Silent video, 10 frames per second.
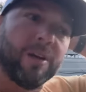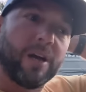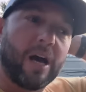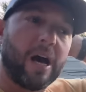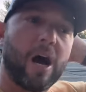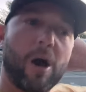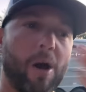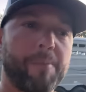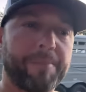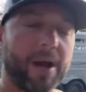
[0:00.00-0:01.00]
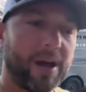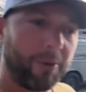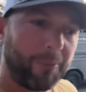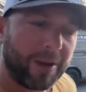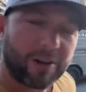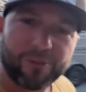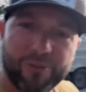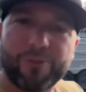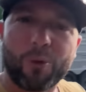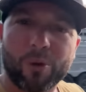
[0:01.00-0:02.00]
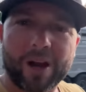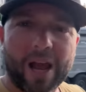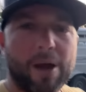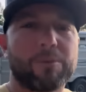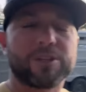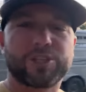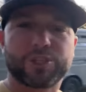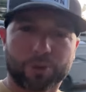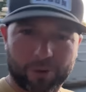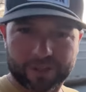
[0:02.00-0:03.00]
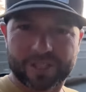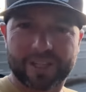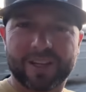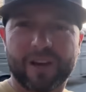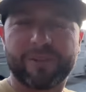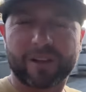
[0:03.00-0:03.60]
Um, we are four hours short of our